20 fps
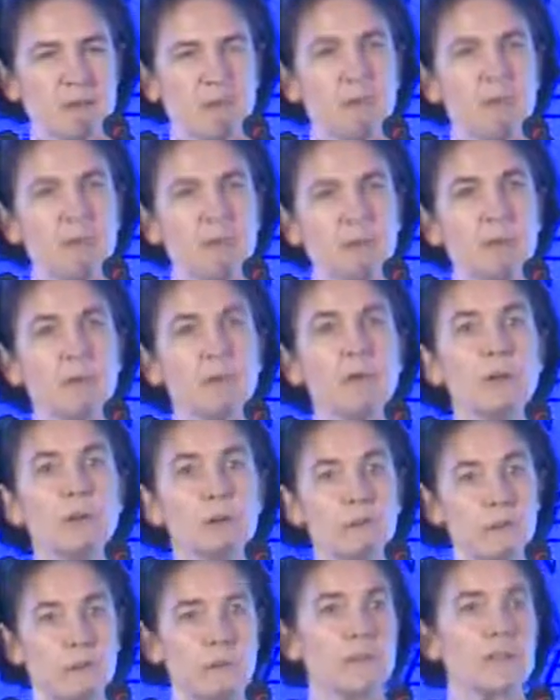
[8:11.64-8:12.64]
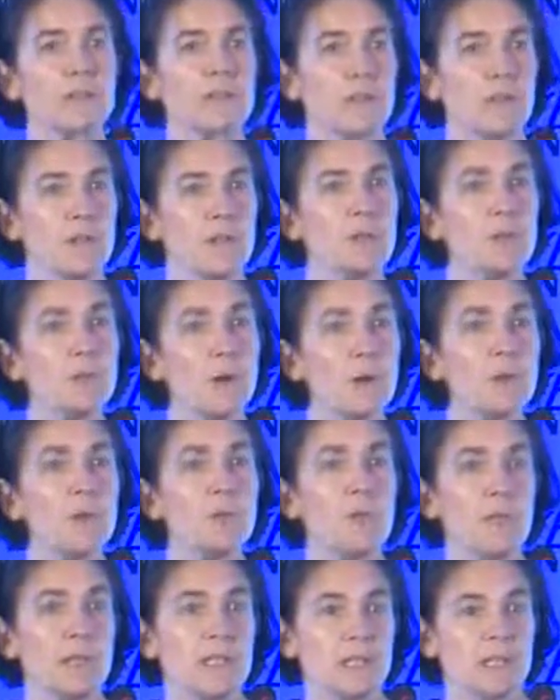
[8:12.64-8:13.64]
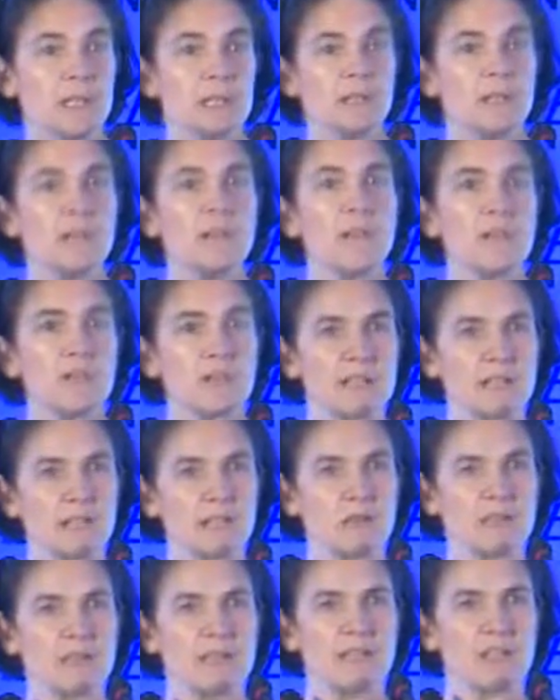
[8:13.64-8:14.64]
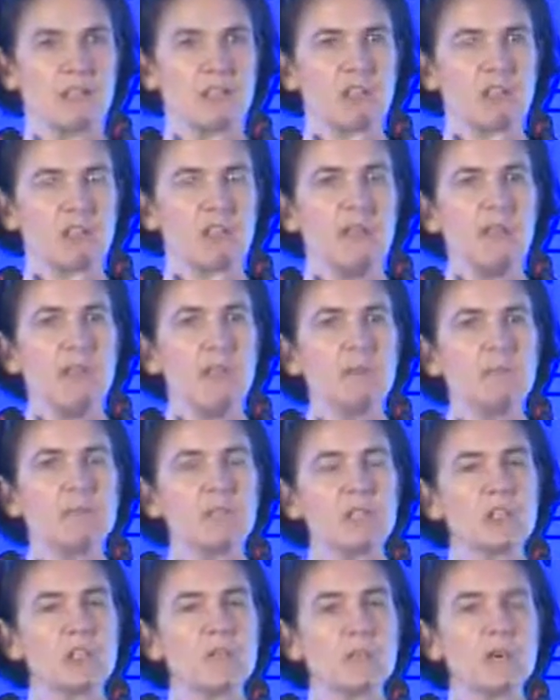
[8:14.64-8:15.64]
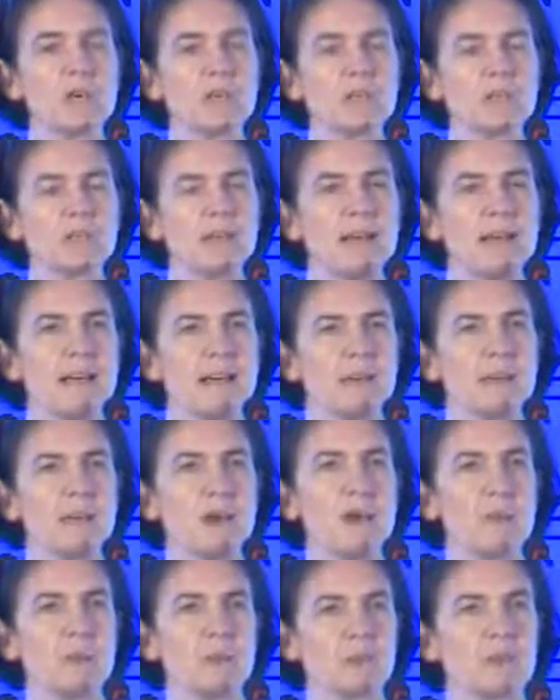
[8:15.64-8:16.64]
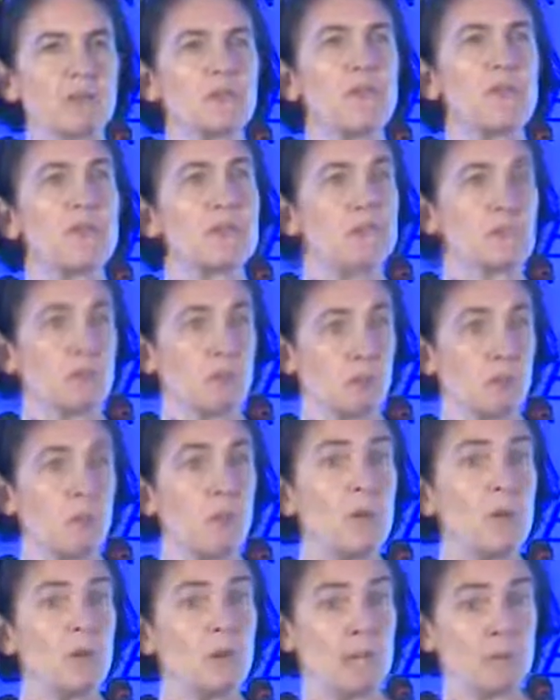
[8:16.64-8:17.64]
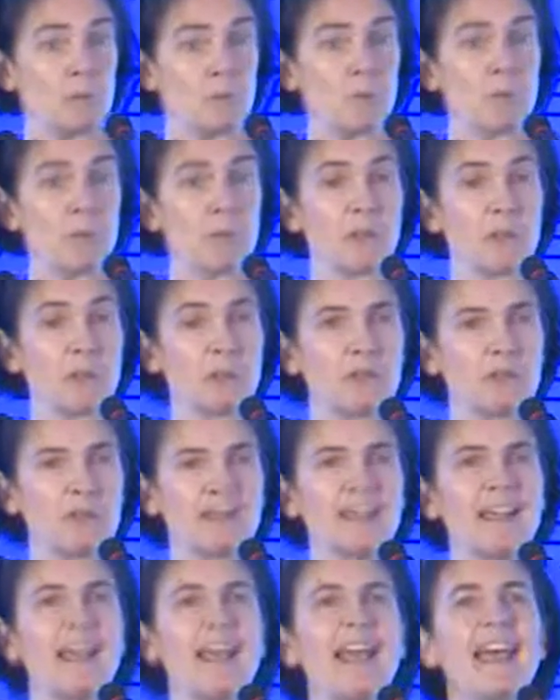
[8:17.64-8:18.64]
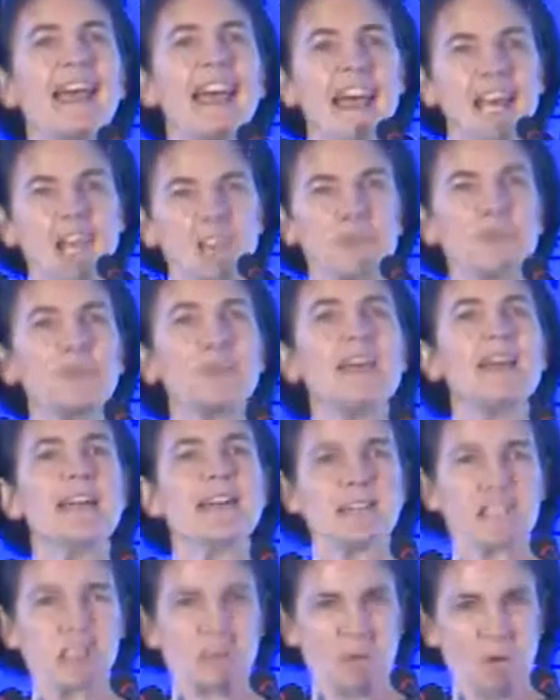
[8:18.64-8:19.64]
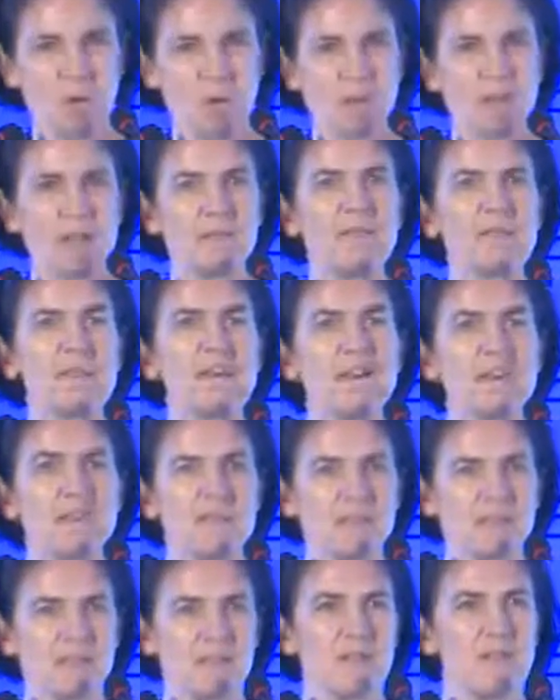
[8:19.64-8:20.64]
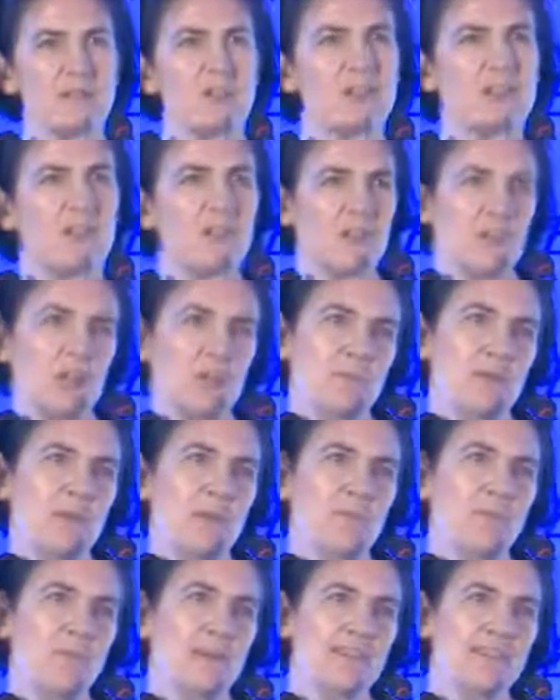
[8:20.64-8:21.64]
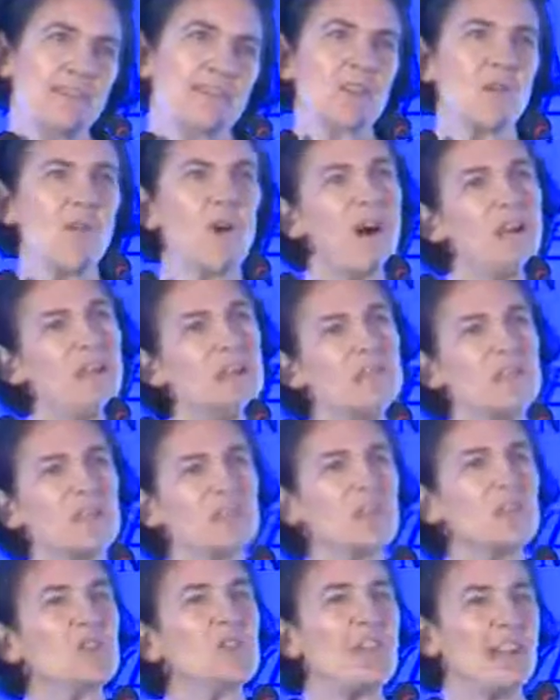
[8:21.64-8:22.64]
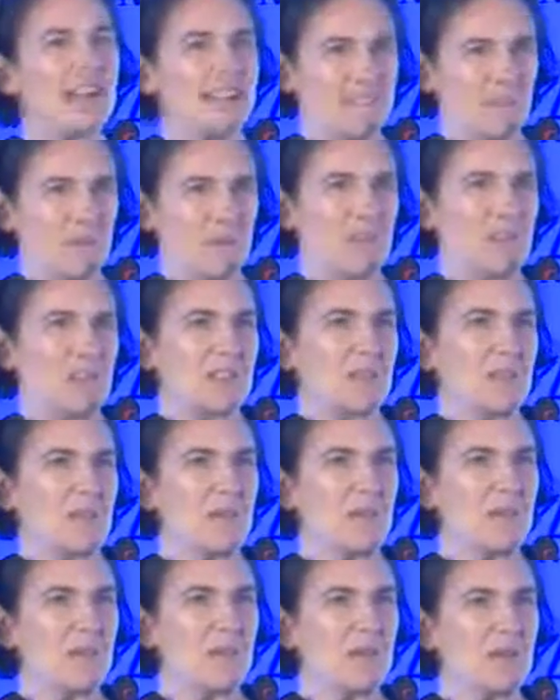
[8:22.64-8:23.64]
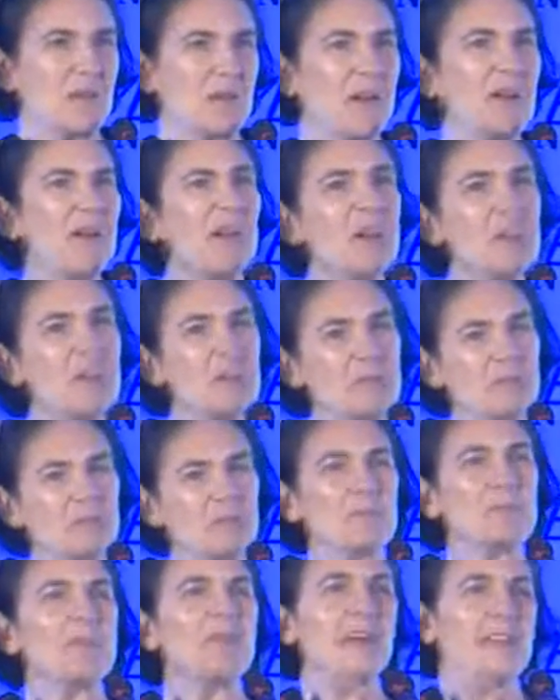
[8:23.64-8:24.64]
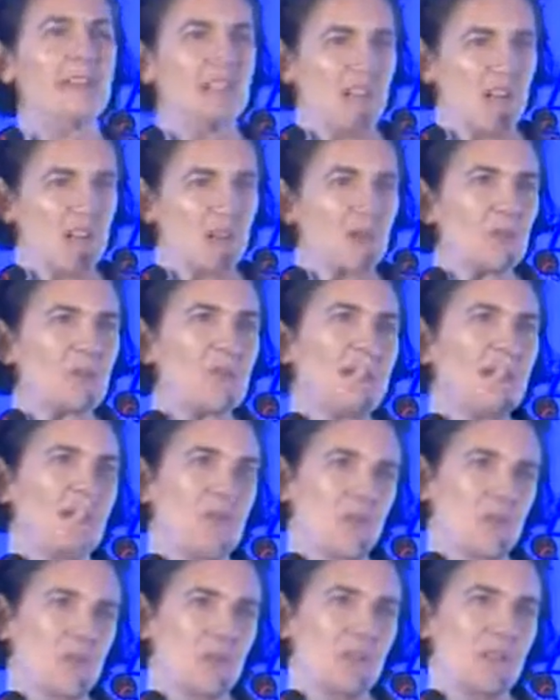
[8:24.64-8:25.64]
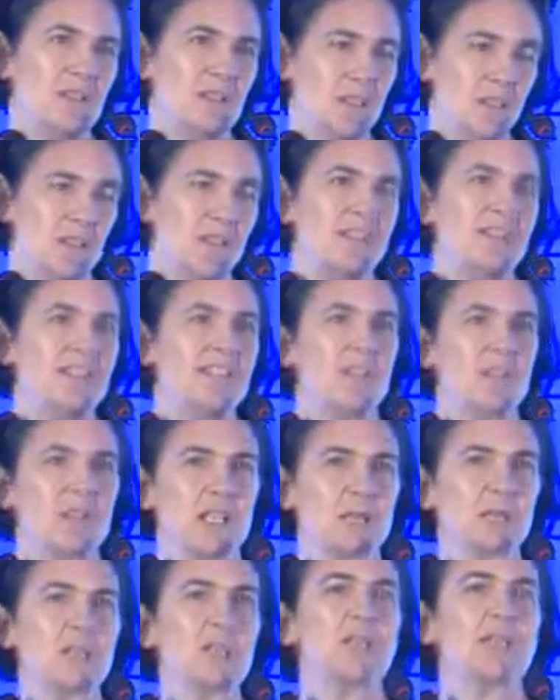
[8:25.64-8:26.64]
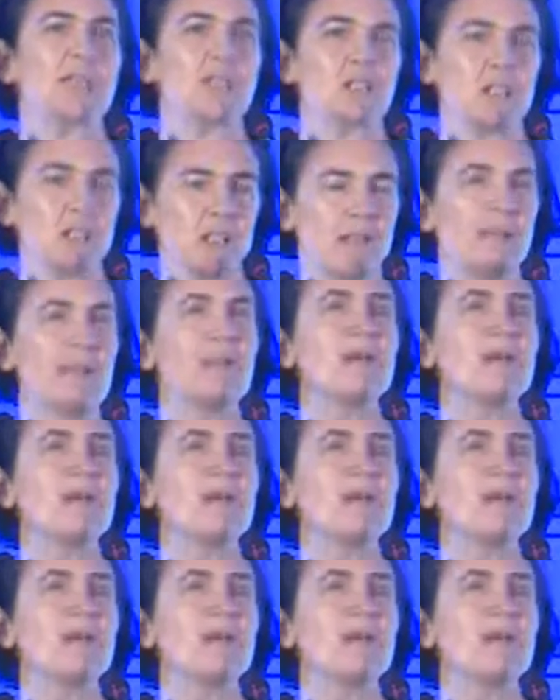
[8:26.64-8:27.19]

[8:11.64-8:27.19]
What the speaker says: when you focus on your own regional transportation, but you also have opportunities for local entrepreneurs and for export of the kinds of solutions you come up with. So all of the jugaad that we just heard about could be applied not only locally to transportation,